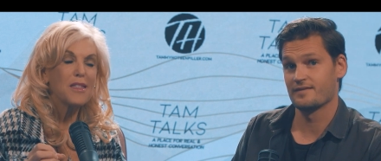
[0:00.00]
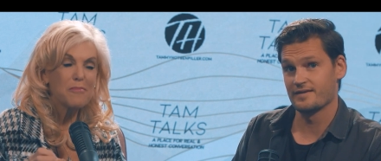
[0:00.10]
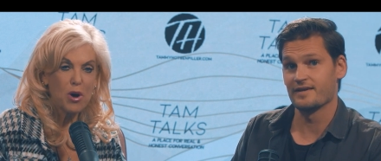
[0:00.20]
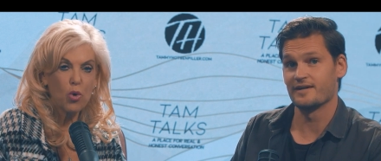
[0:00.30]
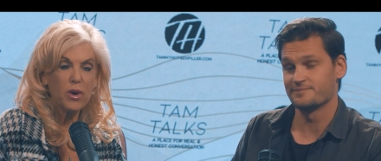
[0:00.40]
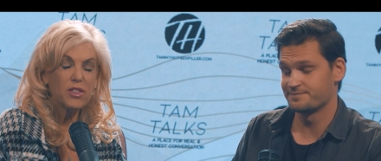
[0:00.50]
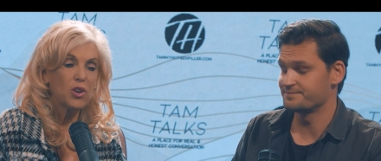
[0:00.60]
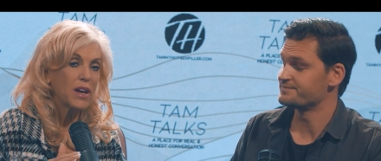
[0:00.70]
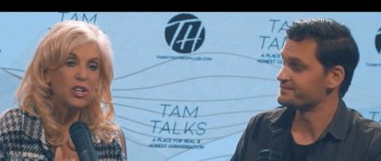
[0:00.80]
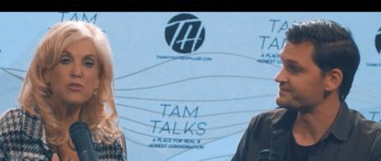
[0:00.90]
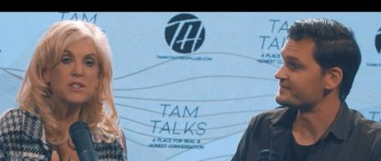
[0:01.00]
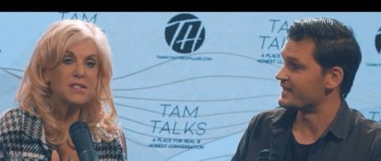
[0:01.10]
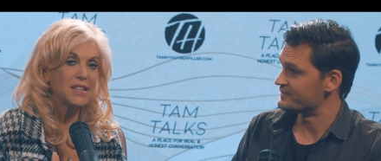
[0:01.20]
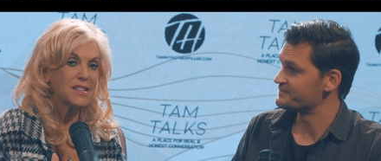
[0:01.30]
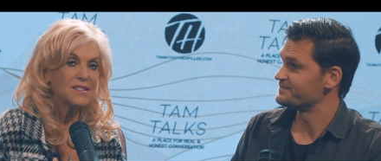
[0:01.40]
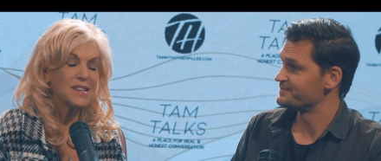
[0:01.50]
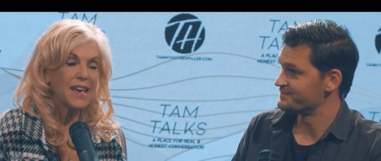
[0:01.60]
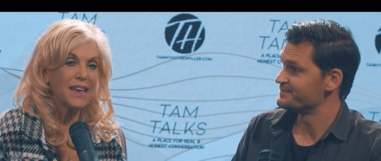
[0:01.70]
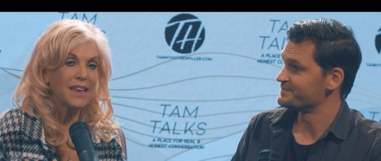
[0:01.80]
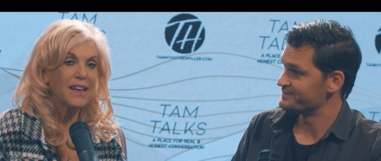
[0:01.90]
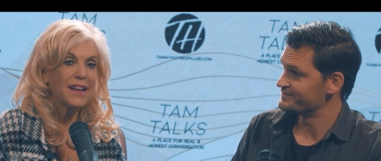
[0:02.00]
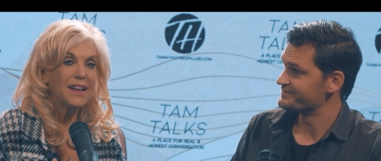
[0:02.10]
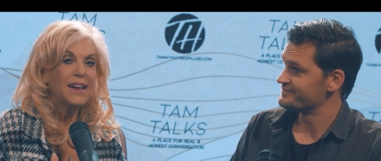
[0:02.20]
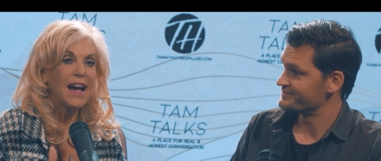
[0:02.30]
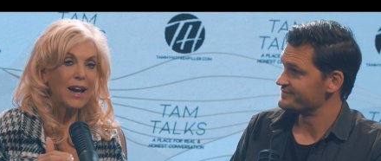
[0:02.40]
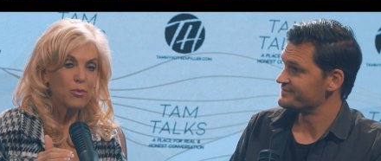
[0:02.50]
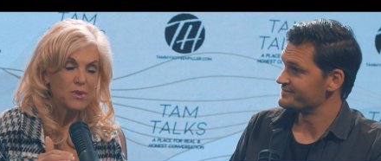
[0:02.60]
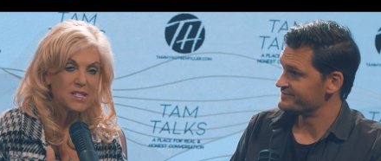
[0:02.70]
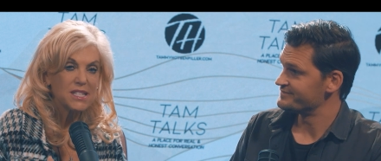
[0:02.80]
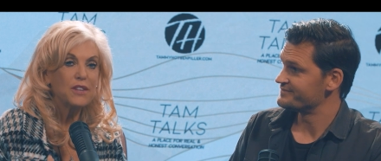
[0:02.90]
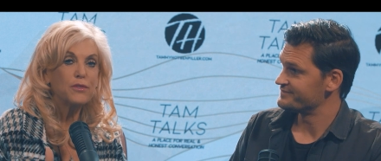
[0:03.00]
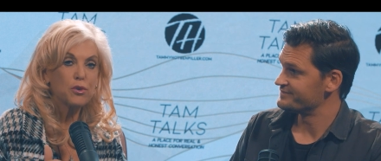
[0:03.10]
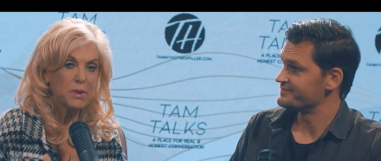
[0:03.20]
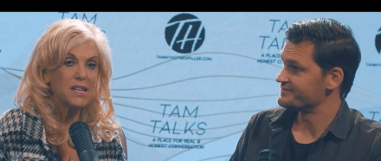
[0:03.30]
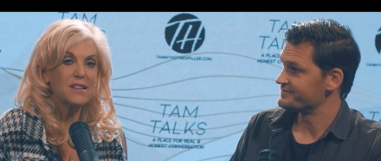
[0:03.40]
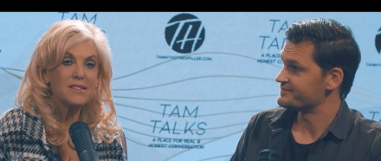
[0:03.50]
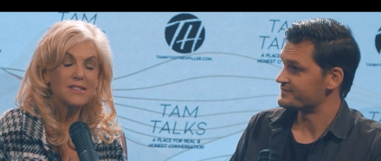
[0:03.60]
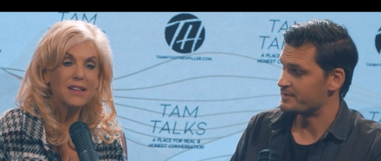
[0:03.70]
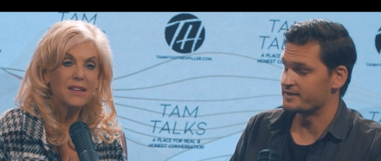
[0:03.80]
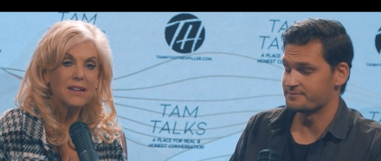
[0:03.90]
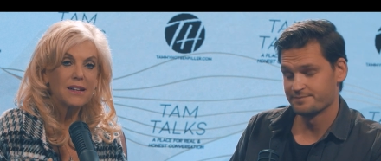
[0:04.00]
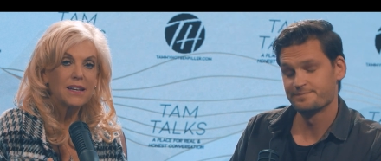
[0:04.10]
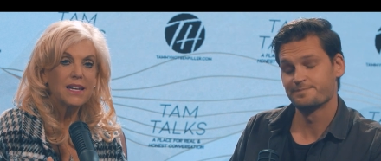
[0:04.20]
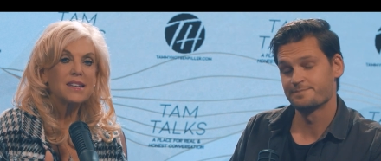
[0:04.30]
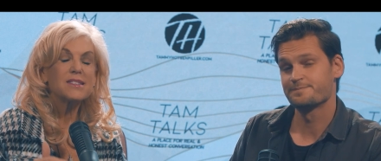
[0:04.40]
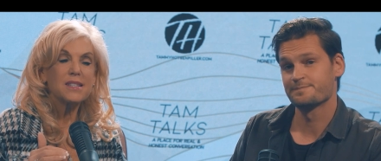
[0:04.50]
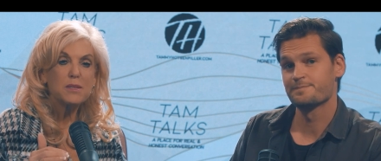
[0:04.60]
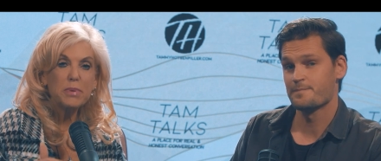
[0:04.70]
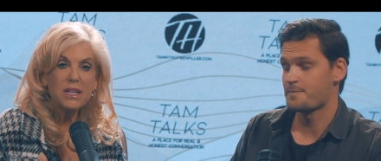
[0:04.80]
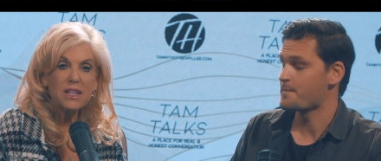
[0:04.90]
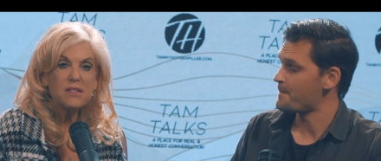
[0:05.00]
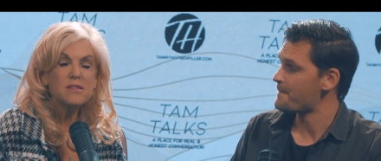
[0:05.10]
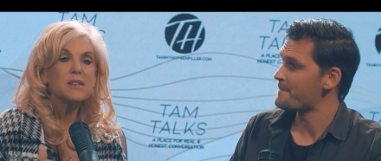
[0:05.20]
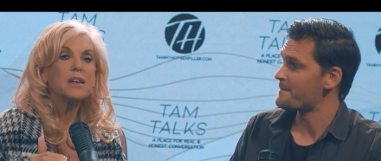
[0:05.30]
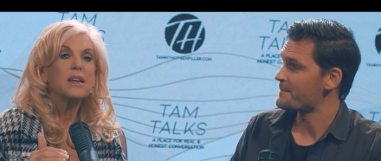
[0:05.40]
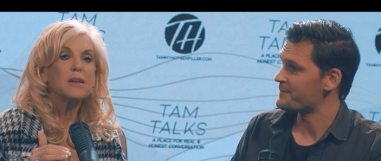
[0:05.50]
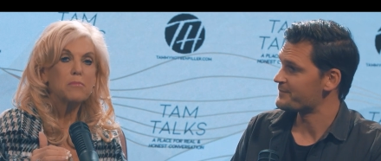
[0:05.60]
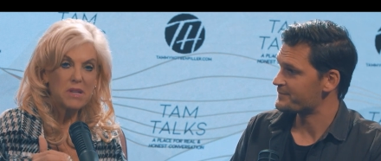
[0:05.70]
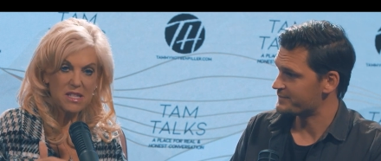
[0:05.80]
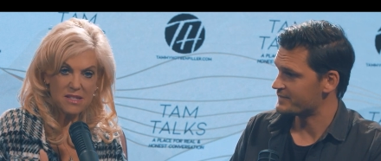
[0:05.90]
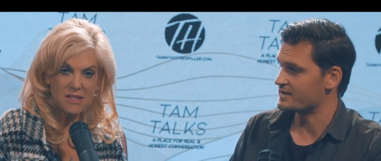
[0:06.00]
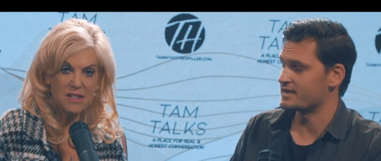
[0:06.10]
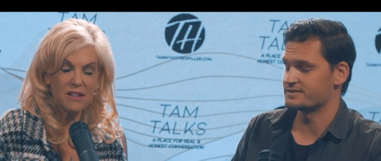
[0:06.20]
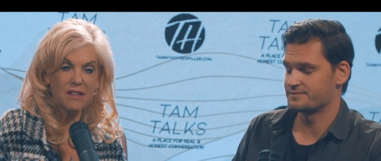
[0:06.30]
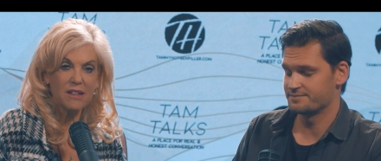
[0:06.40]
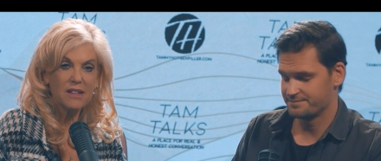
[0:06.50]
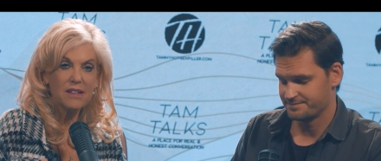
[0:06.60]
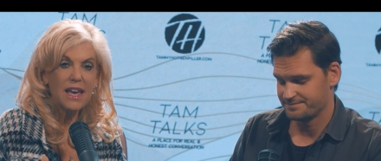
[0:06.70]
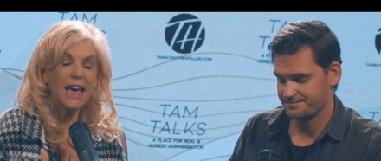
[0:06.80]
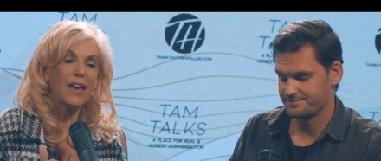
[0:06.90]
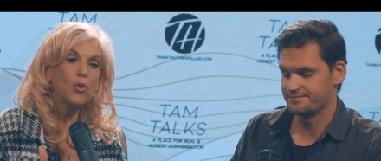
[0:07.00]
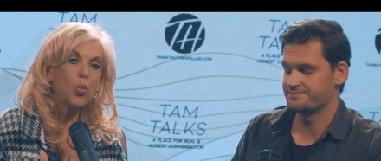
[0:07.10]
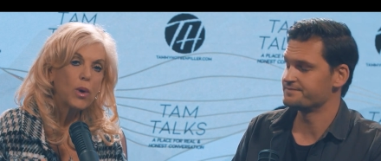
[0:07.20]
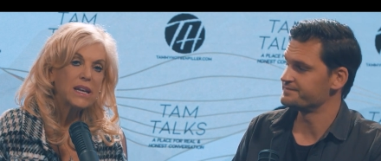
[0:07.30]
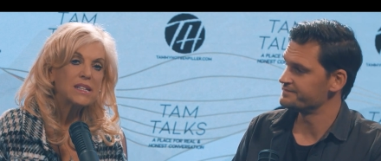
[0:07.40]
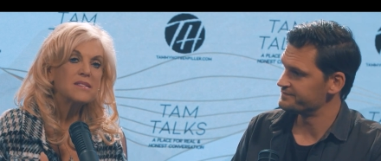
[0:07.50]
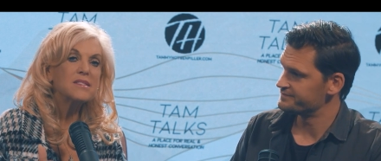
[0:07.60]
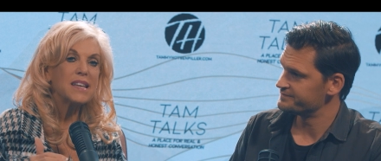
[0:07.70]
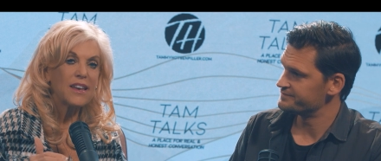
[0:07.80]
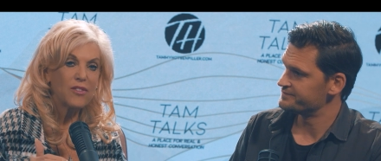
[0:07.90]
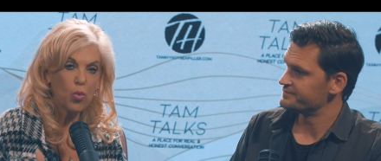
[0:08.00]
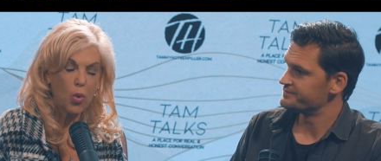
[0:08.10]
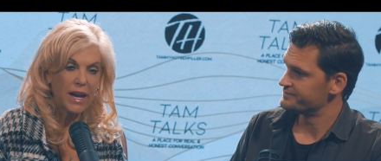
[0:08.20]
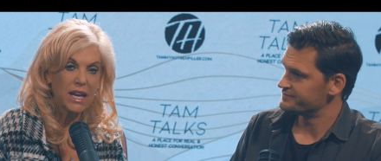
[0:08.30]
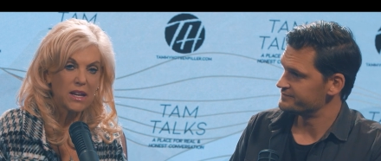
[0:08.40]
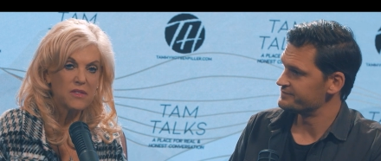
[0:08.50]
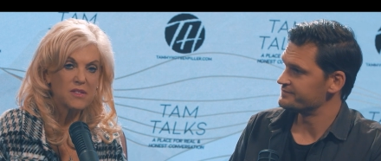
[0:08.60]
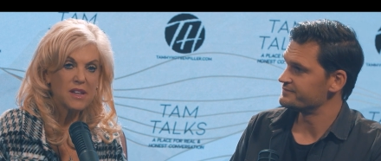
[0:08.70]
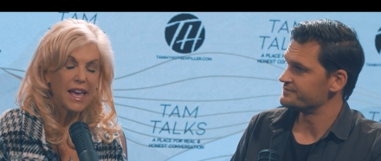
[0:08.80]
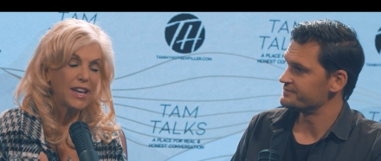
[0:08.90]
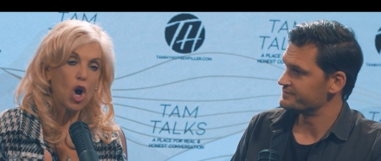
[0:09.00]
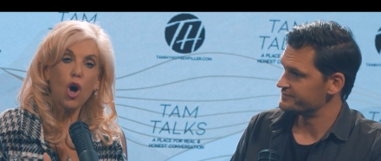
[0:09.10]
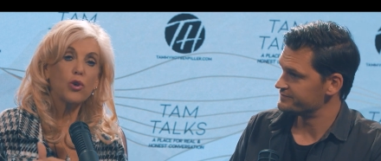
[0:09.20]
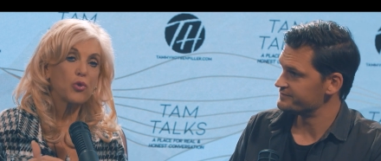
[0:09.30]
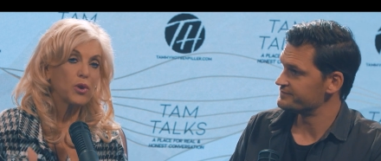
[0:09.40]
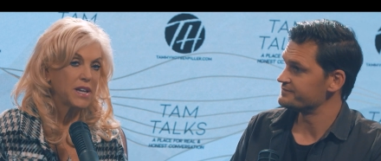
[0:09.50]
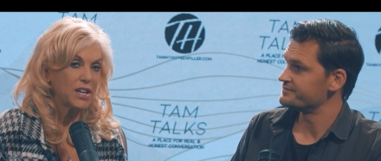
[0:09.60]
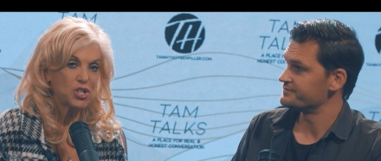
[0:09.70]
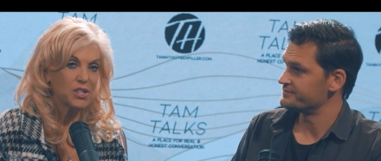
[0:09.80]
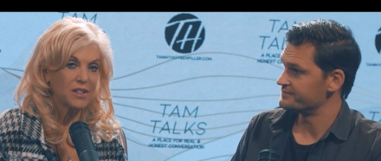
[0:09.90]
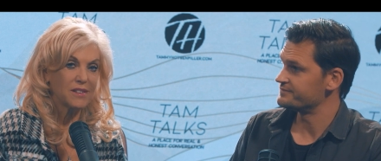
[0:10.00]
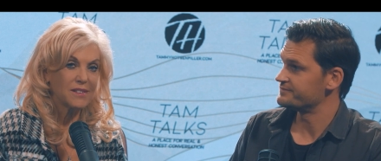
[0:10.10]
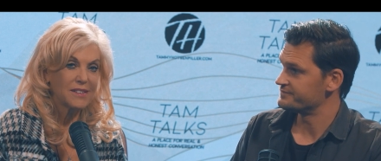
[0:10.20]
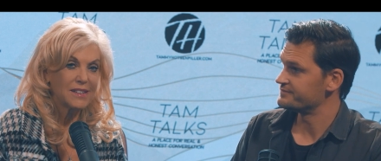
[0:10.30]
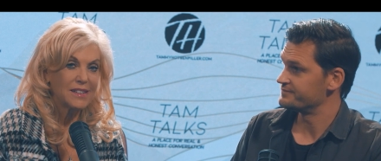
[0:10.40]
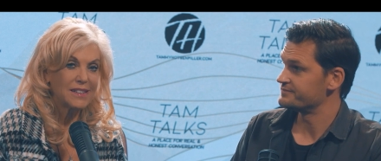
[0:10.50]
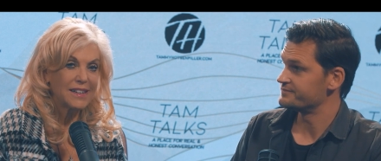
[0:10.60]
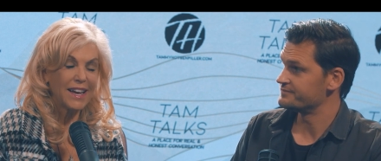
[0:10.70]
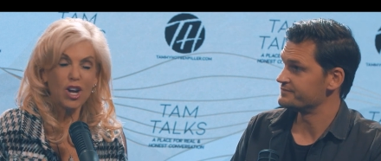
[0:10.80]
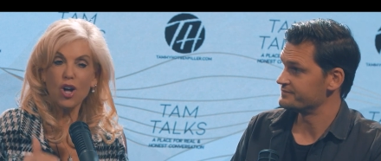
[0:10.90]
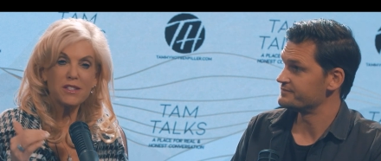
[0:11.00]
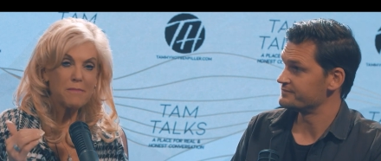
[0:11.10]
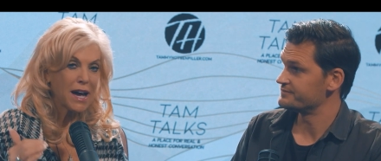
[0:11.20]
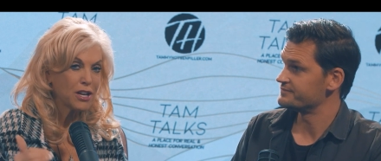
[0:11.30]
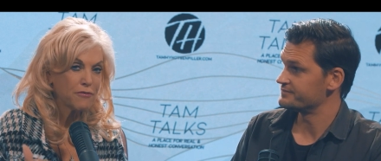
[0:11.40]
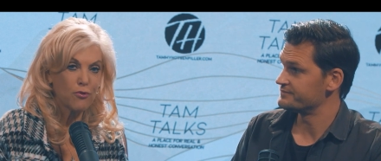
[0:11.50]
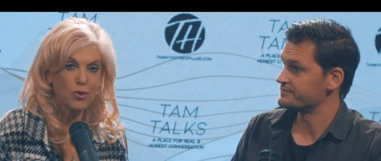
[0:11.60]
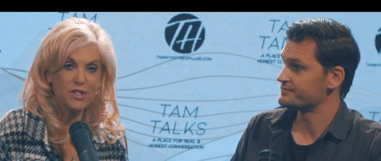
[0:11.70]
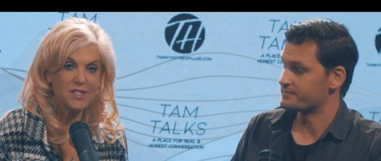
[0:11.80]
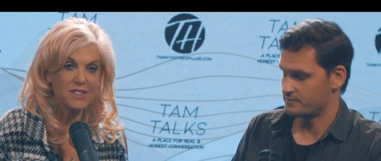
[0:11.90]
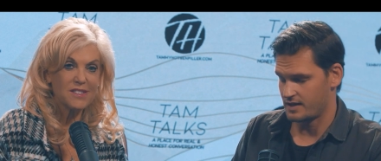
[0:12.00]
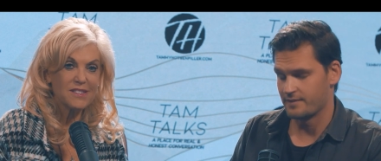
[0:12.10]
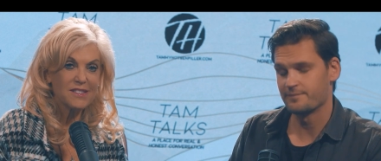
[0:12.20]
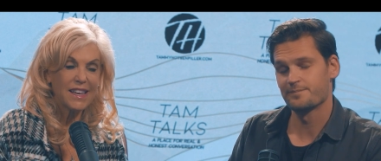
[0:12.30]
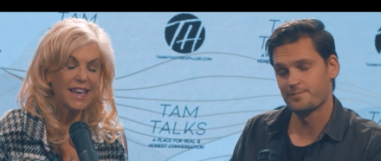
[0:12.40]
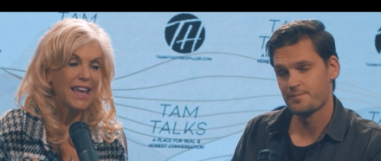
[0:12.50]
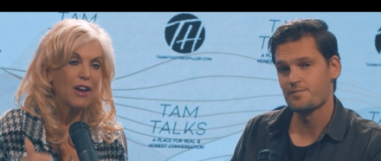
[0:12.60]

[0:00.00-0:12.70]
Speaker 1: the boat yeah. with you and you just yeah. need to say i receive your peace amen he says peace be still yes. and the winds and the waves and all creation and all demonic forces and